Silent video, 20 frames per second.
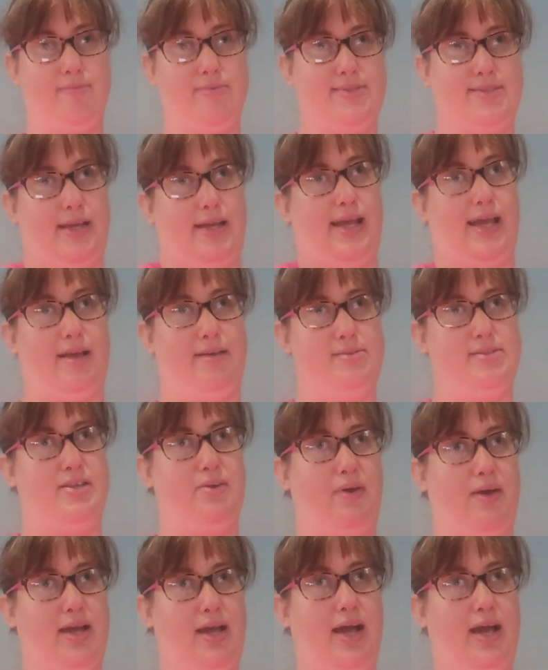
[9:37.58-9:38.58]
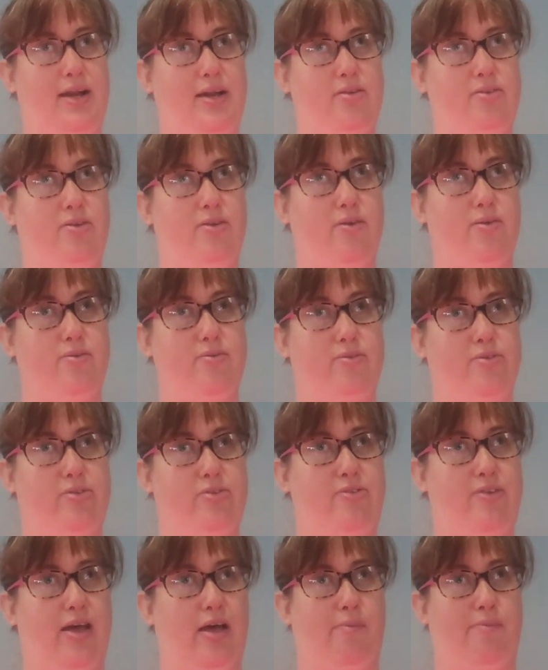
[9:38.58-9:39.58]
So yeah, so I kind of
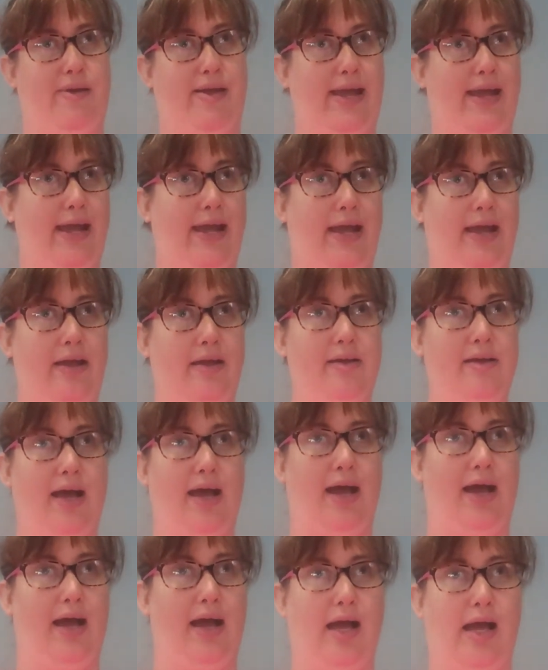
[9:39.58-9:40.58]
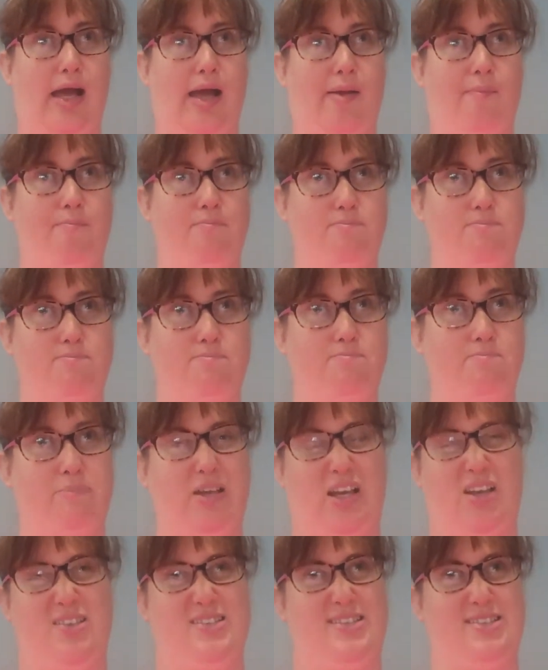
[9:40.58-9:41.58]
film here
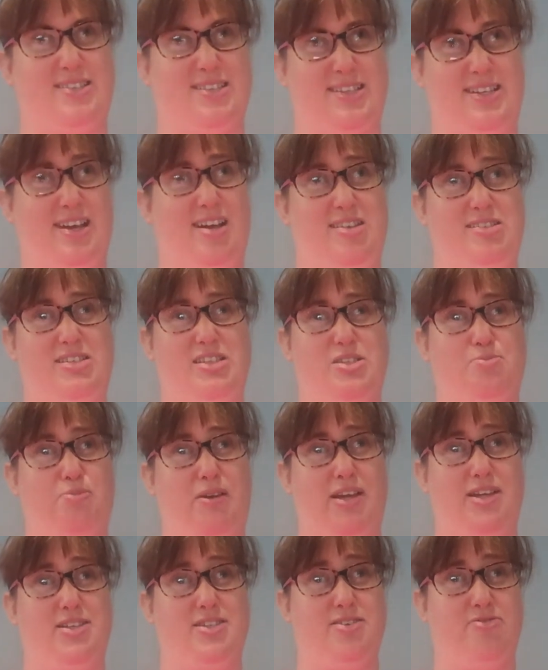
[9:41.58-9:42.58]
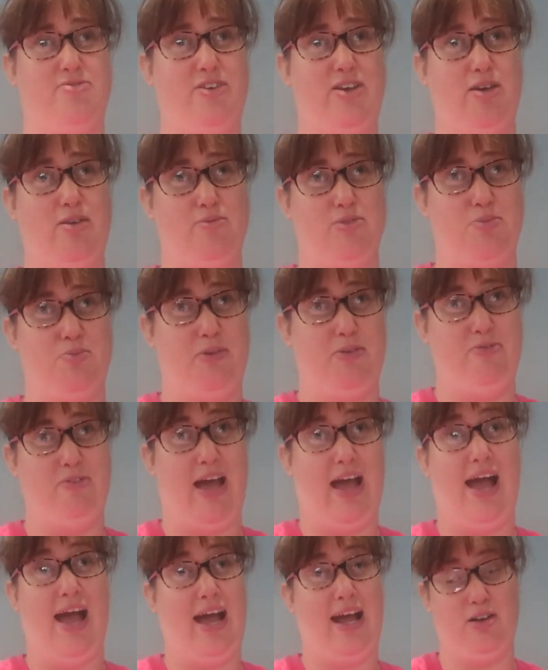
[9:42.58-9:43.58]
because it's the nicest place to film, to be
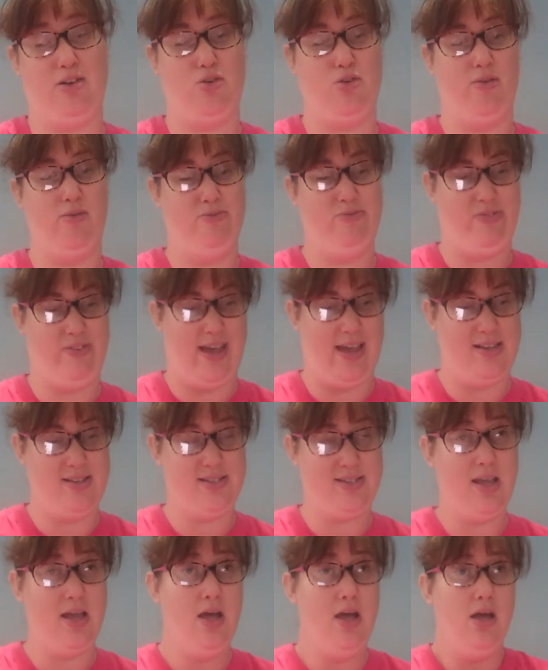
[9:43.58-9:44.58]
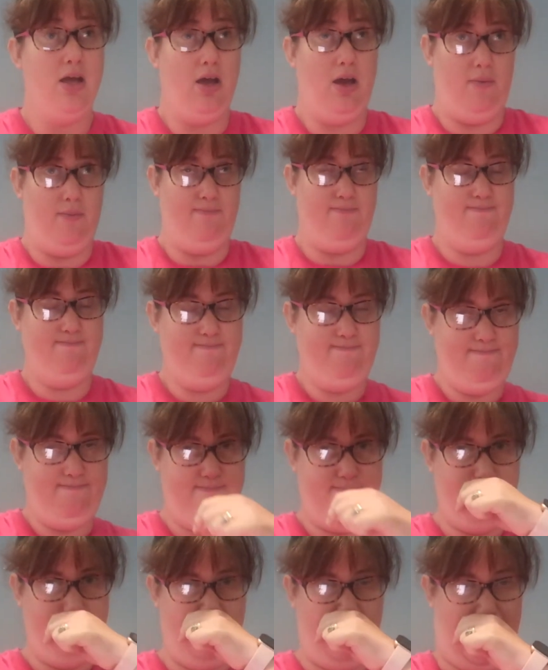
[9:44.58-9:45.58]
fair, and comfiest.
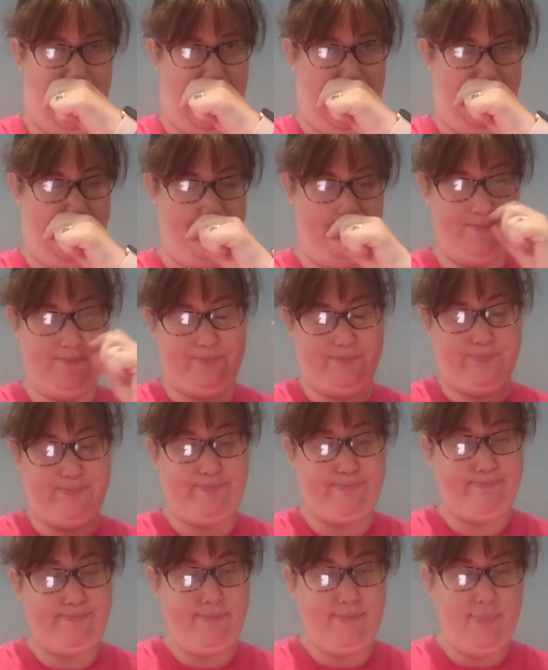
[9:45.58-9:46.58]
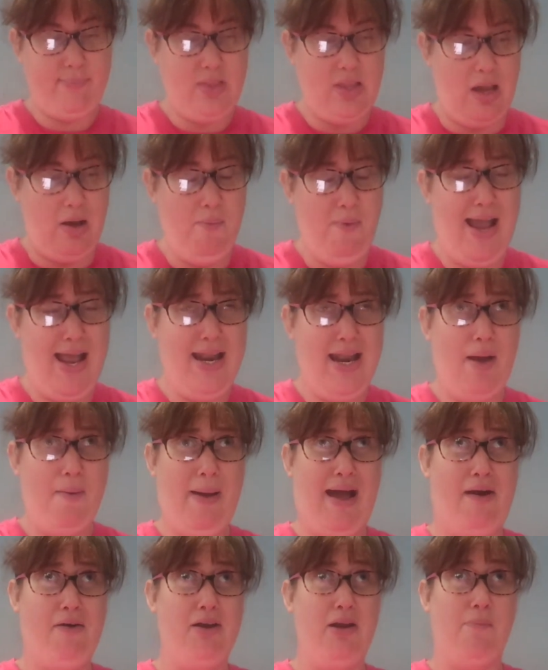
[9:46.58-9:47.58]
When I'm
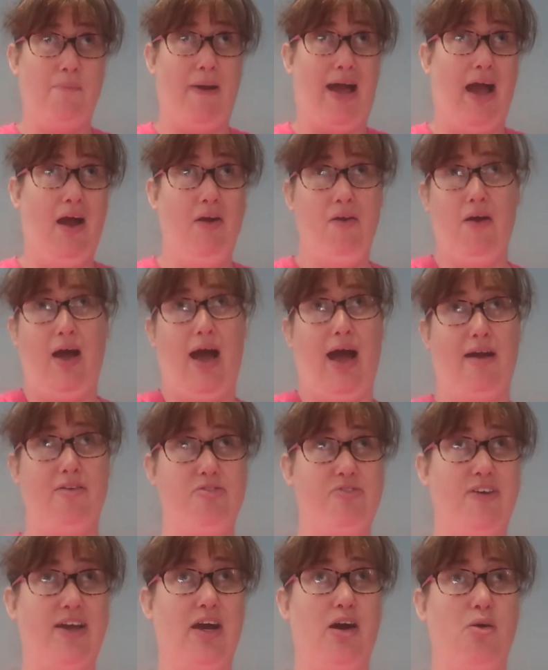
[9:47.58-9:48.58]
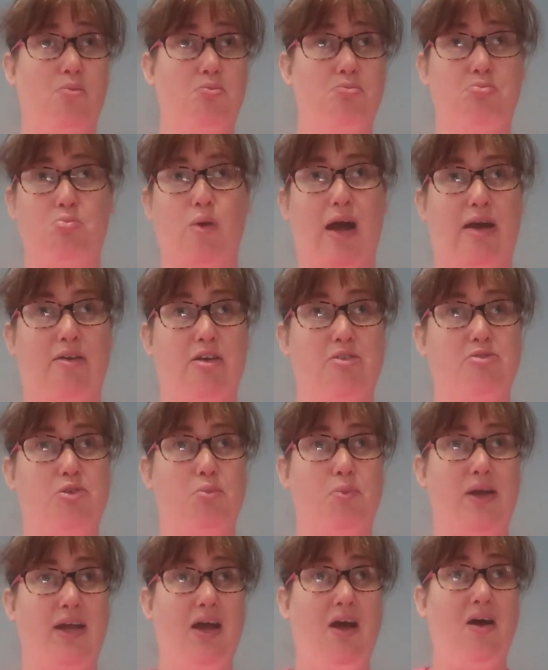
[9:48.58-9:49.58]
out and about, I film wherever
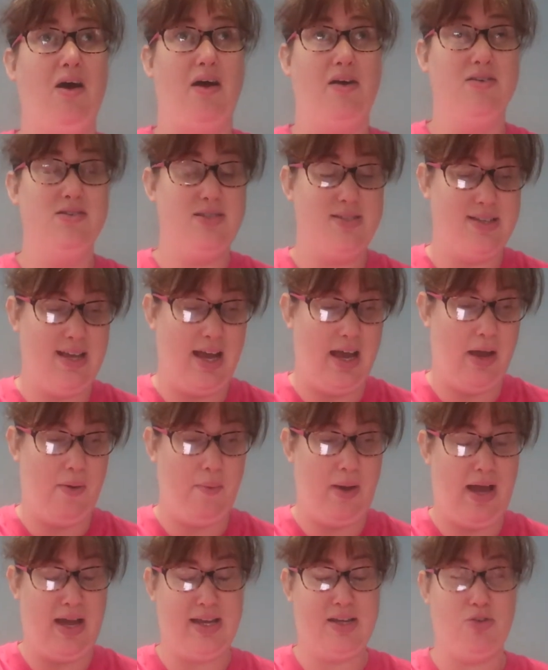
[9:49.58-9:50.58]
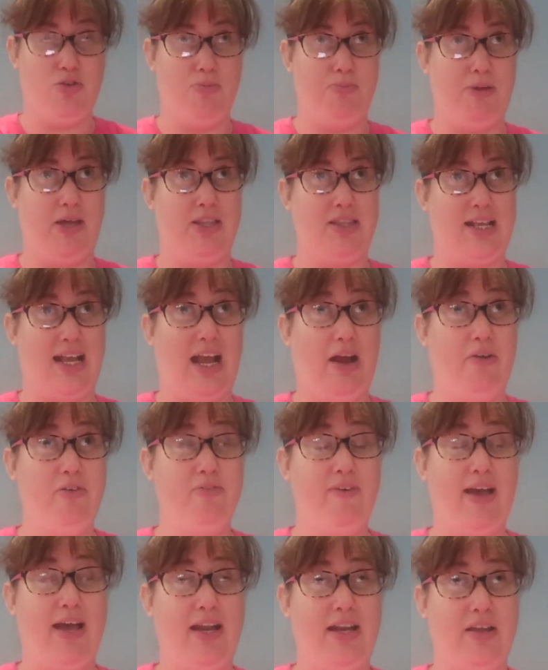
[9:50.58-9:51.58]
we are, so it could be at the
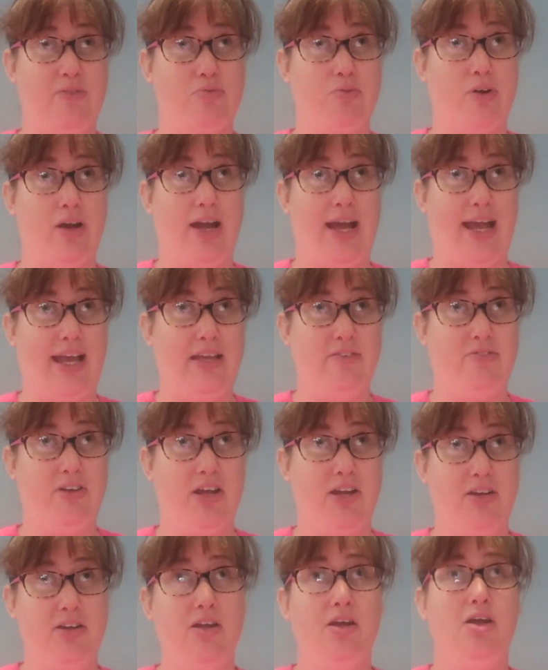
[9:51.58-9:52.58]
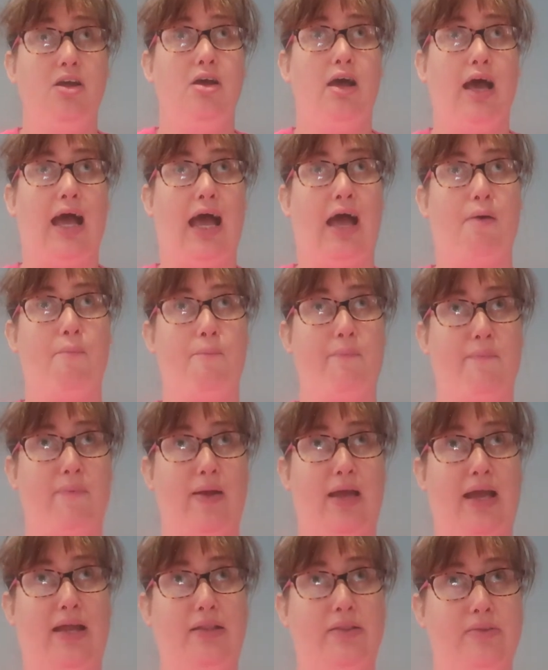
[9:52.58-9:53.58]
caravan if we're at Haven,
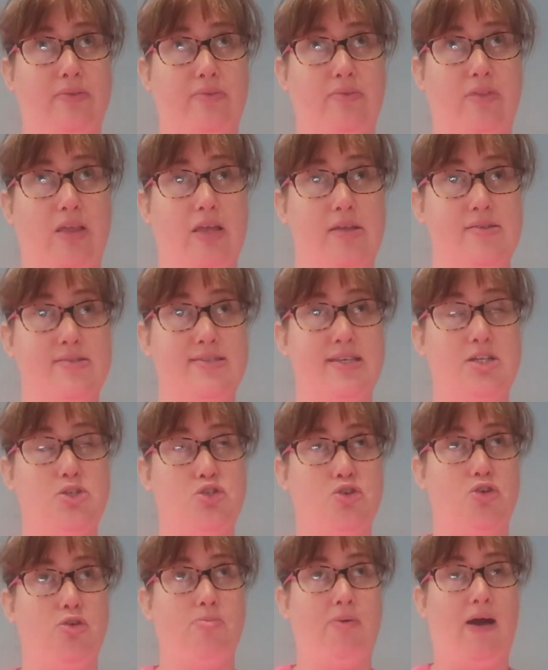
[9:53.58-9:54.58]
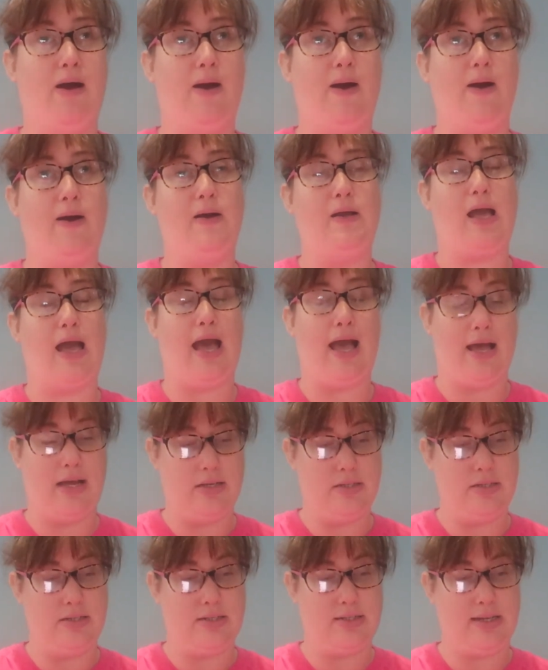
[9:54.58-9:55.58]
in the seashore park,
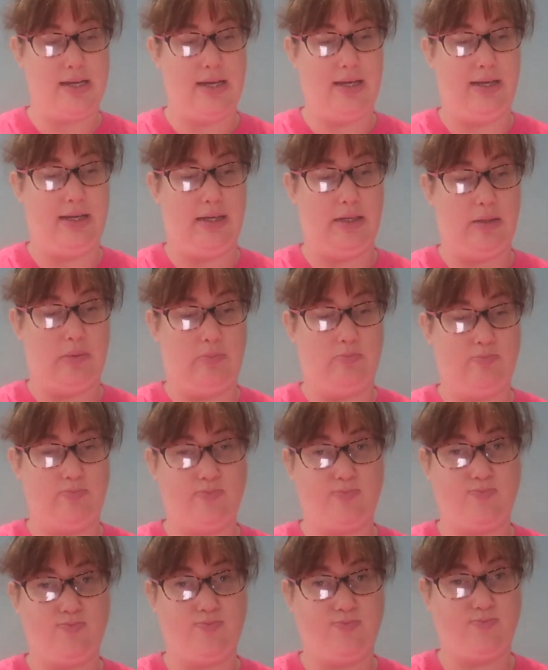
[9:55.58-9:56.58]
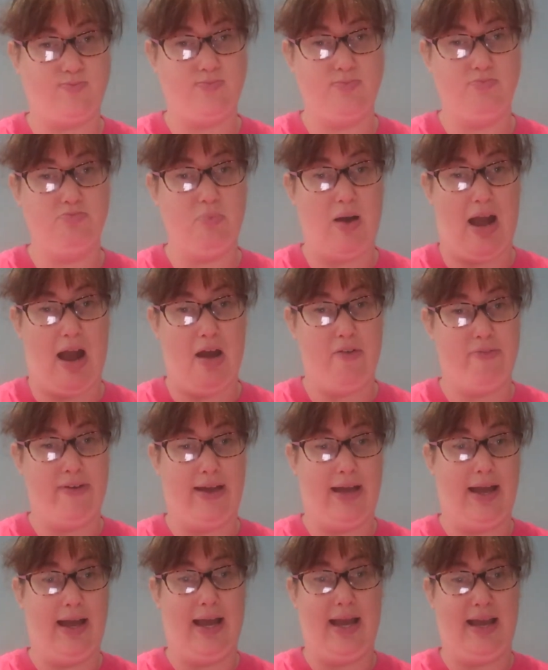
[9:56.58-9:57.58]
and
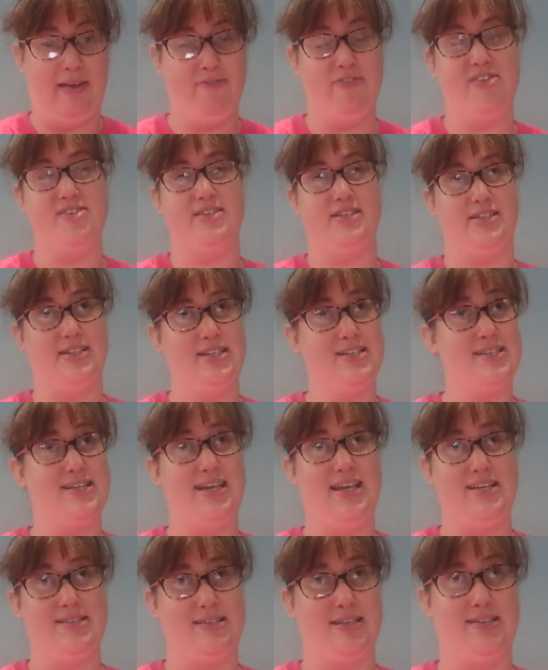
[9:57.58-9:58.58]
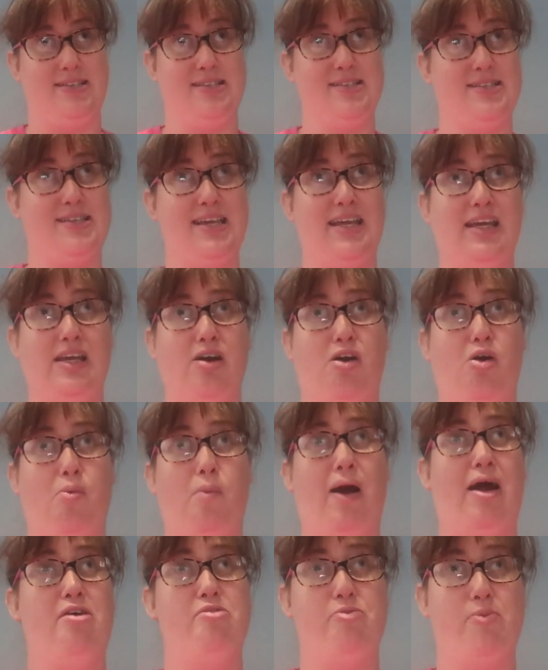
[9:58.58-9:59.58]
wherever. If it's at Disney, or
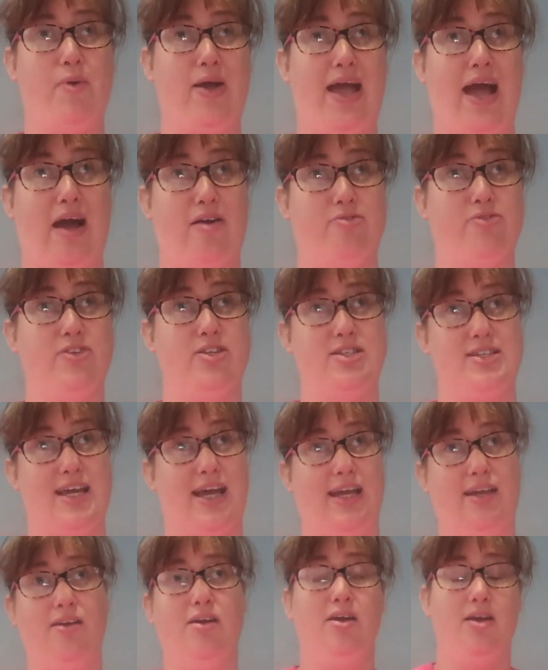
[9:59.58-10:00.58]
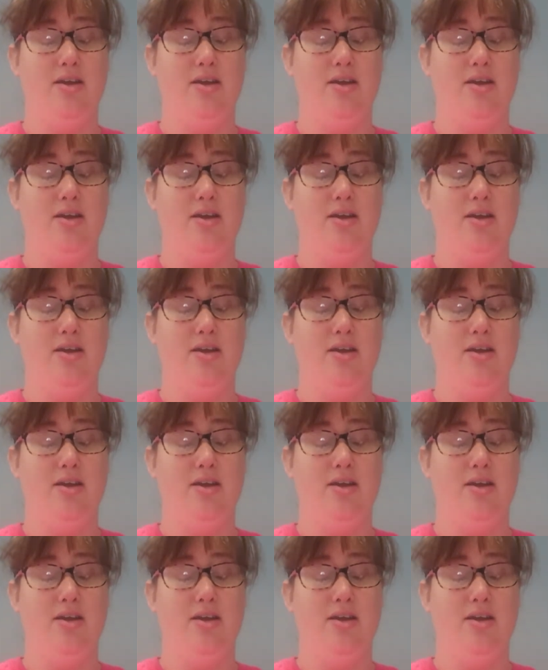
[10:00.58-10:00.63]
wherever we are for the day.